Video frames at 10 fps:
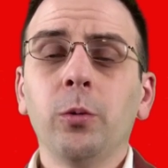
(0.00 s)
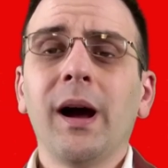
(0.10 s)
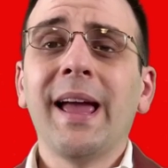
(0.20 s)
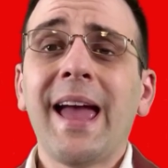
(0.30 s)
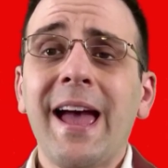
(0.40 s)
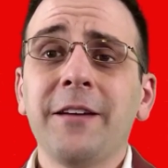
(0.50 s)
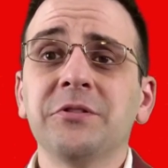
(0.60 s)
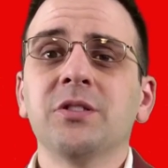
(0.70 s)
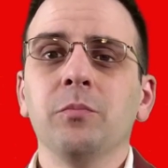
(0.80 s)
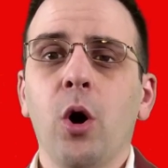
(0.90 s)
I have
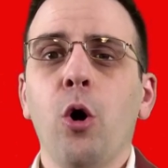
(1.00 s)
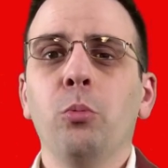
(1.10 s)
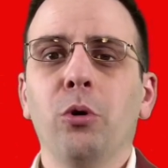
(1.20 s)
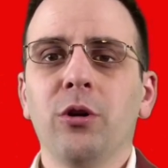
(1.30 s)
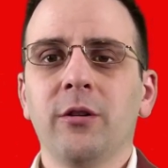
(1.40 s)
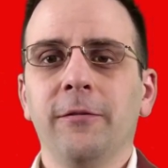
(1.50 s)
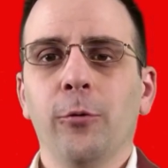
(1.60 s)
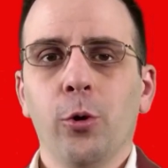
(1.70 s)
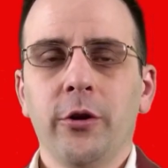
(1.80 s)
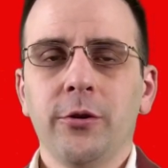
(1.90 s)
some homework
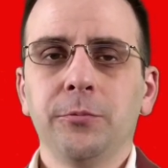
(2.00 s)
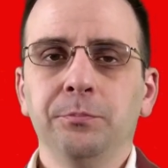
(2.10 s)
for you.